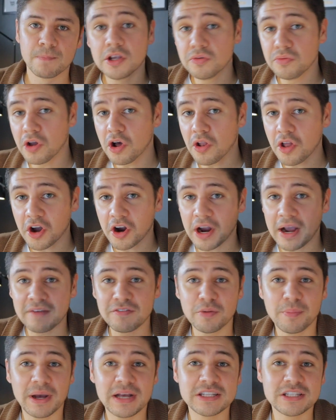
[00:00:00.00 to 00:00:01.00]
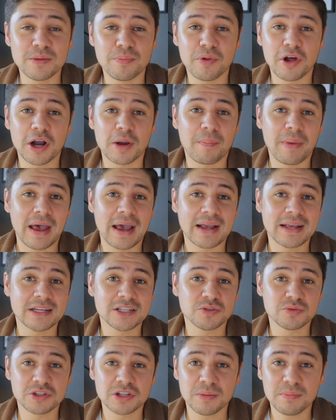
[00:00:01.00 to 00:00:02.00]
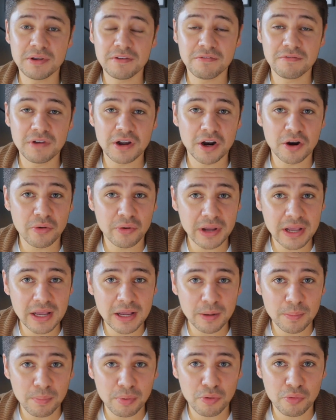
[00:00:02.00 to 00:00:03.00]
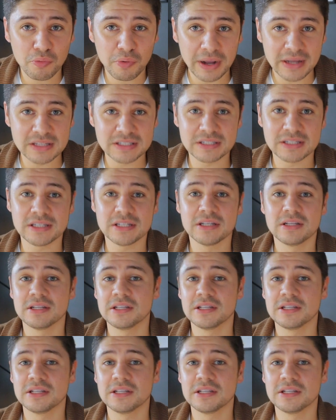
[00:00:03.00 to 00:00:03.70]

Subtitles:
You no longer have to buy Ziploc baggies, which can be very pricey.